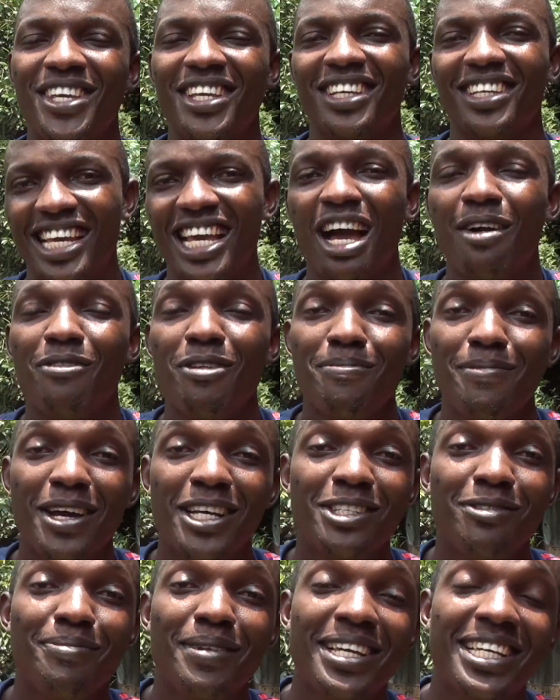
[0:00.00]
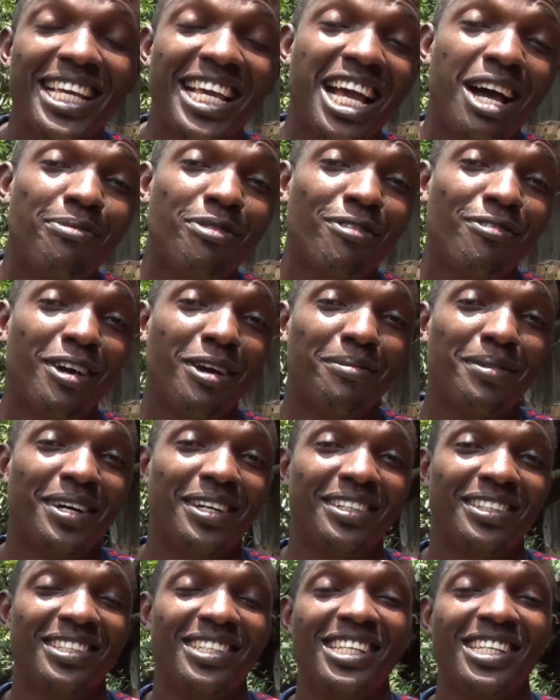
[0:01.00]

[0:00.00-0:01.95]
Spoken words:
A happy birds make a happy farmer.